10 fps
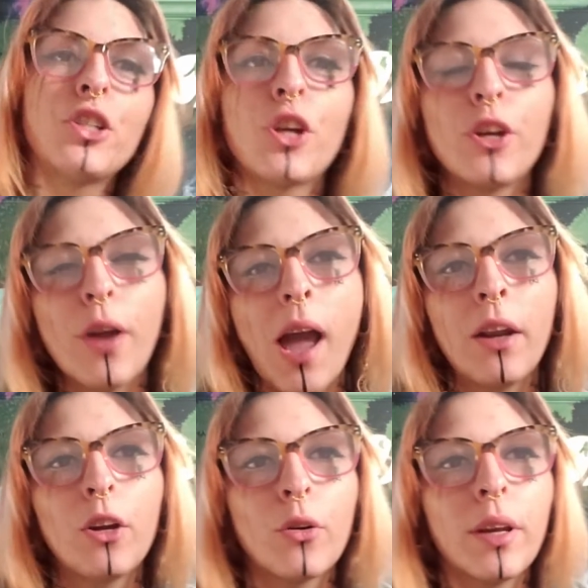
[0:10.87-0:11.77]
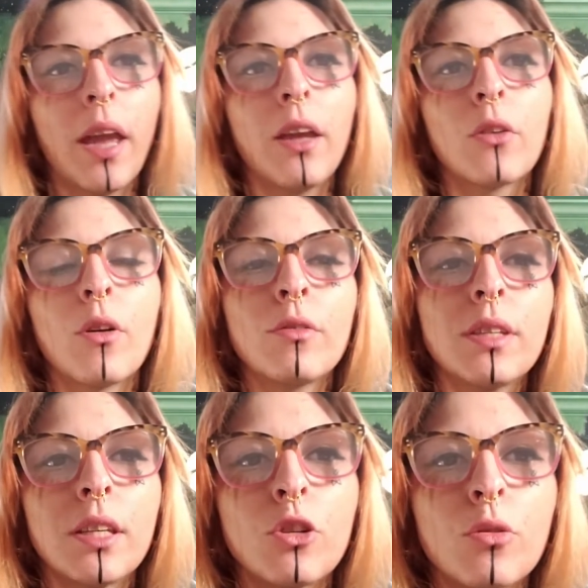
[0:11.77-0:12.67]
show you how to create your own
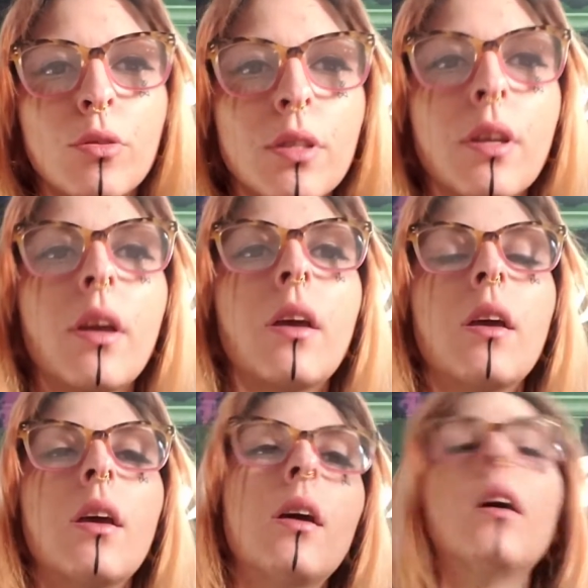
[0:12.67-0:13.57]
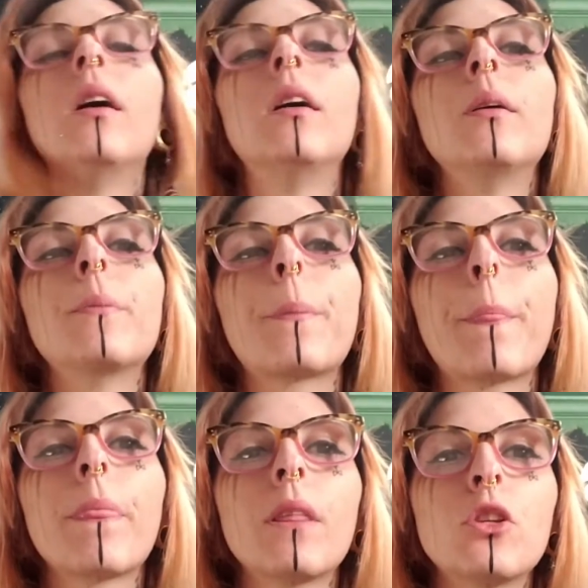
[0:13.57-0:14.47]
sigils.
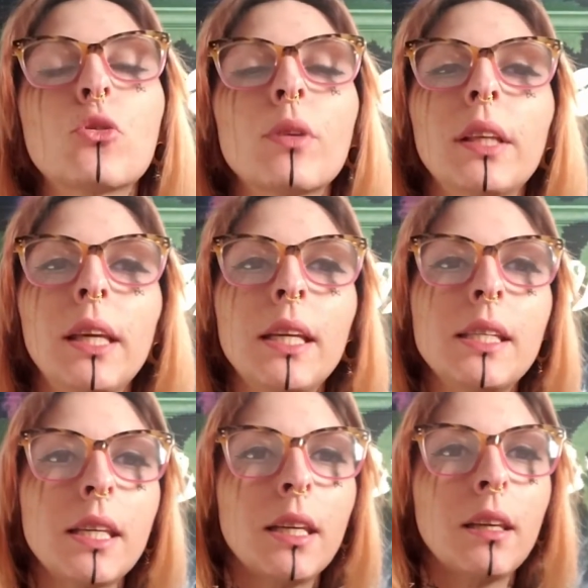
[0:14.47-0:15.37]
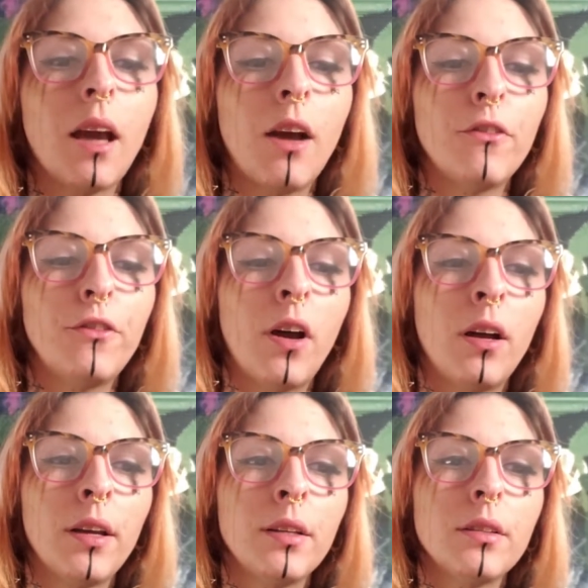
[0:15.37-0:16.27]
It's really easy, I
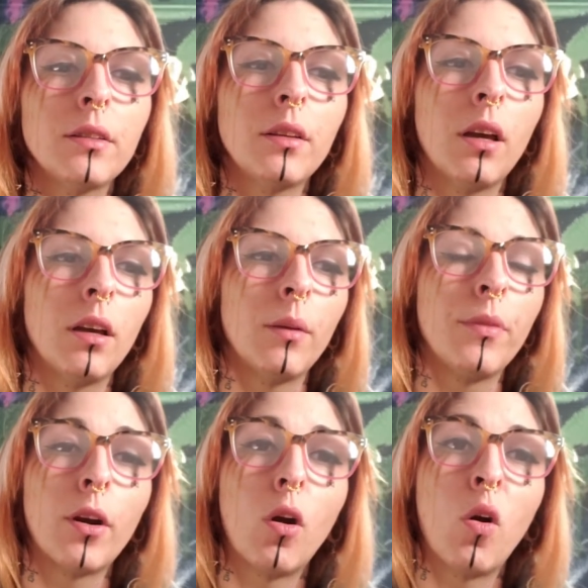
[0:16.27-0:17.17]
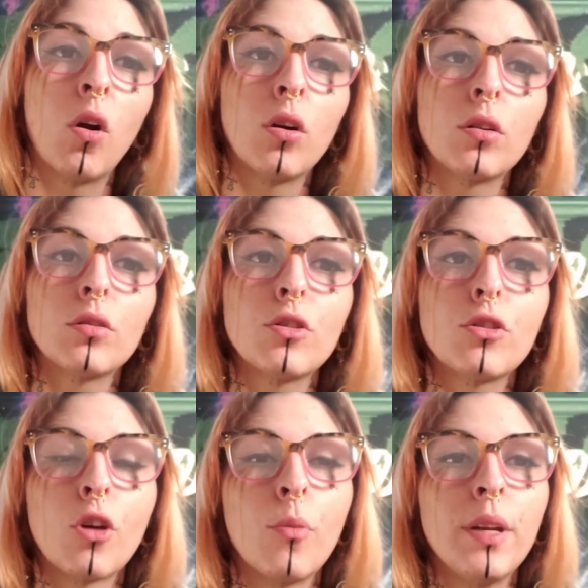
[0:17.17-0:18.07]
find. There are
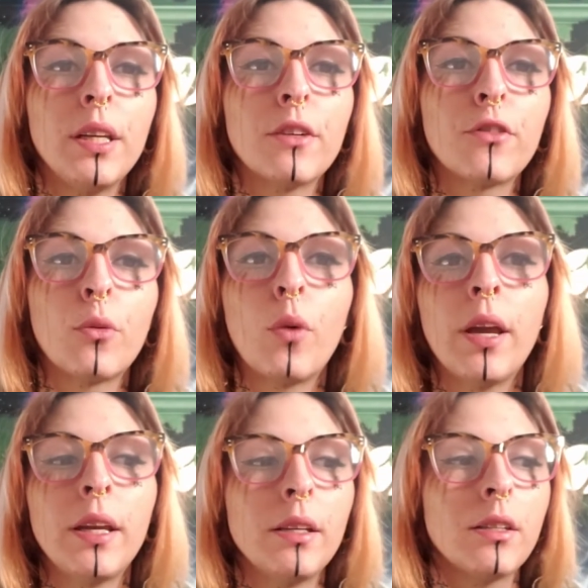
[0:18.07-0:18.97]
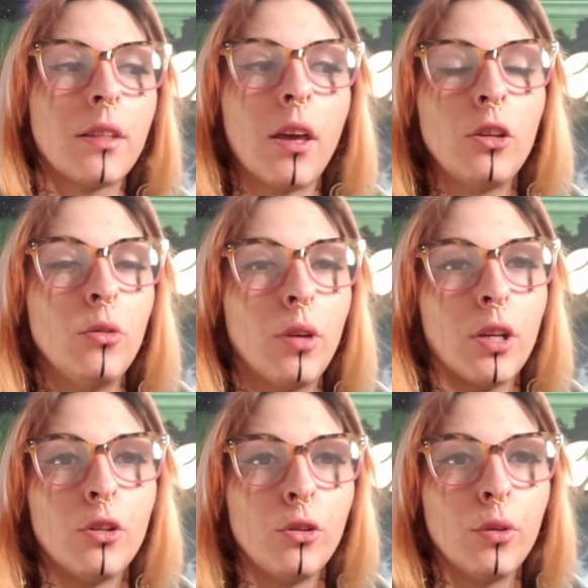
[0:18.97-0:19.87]
so many different ways that you
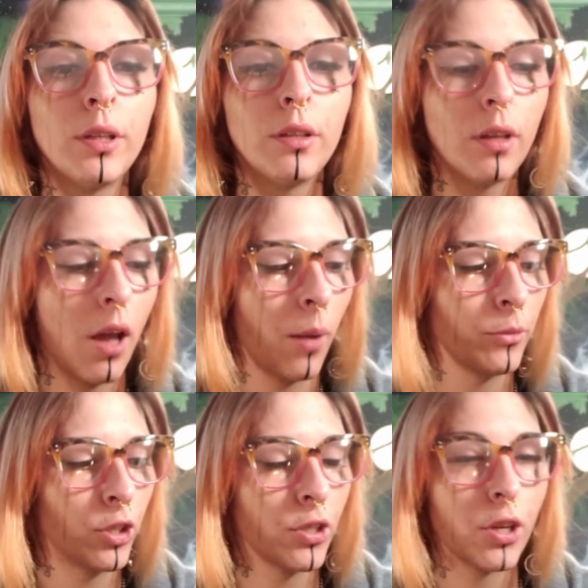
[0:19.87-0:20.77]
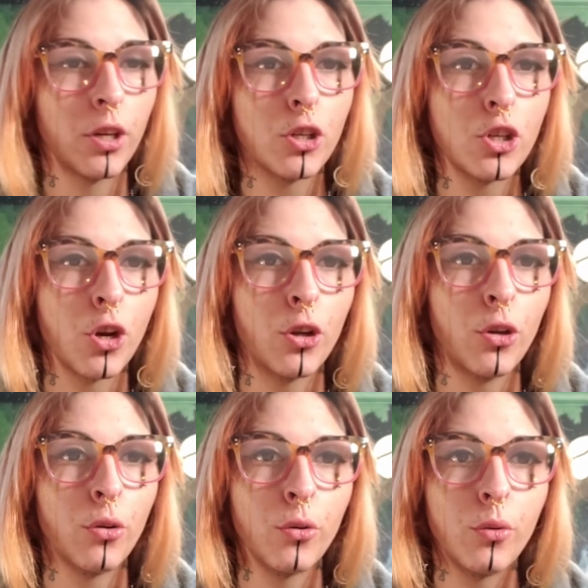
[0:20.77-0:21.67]
can do it. I'm just going to show
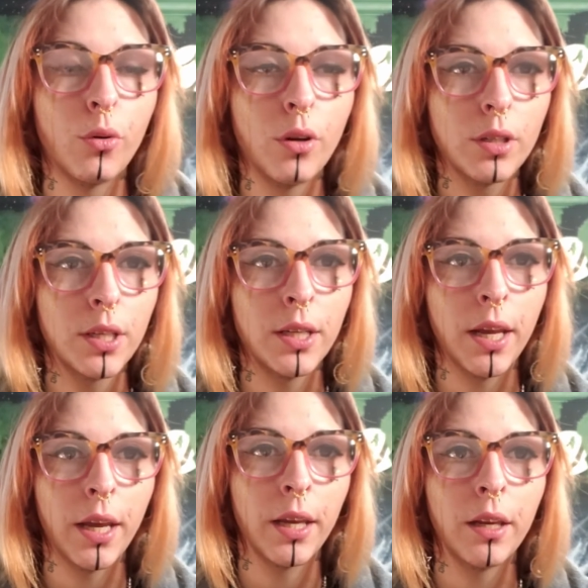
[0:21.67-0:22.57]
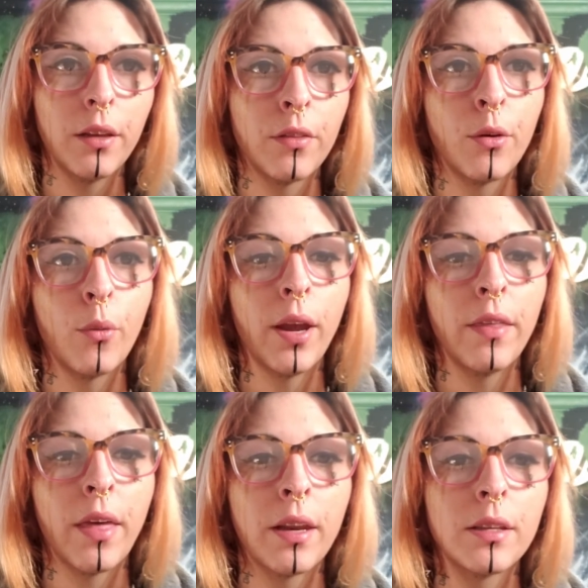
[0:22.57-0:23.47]
you today the way
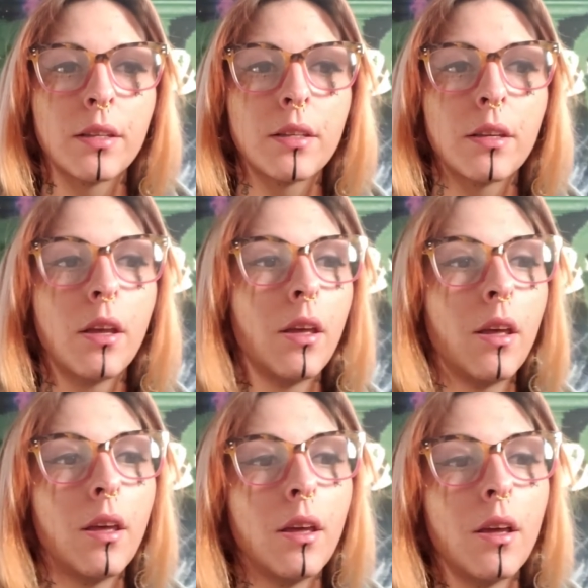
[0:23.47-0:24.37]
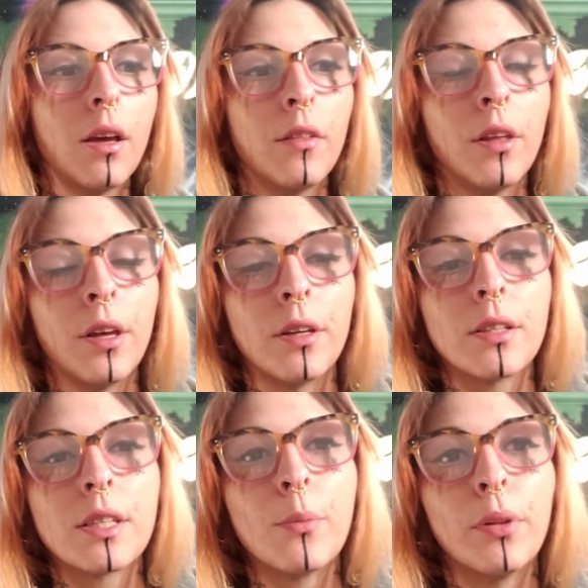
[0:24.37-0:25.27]
that is
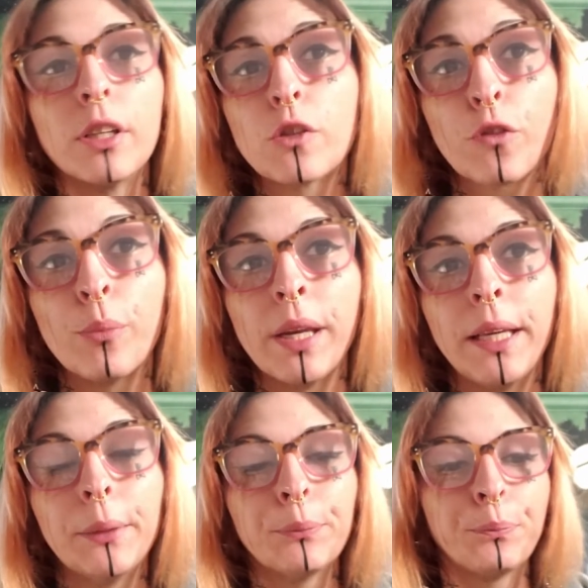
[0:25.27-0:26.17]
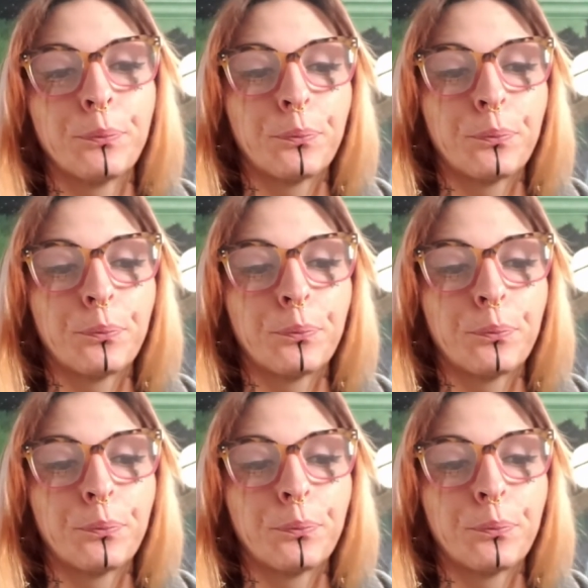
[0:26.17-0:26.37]
simplest for me.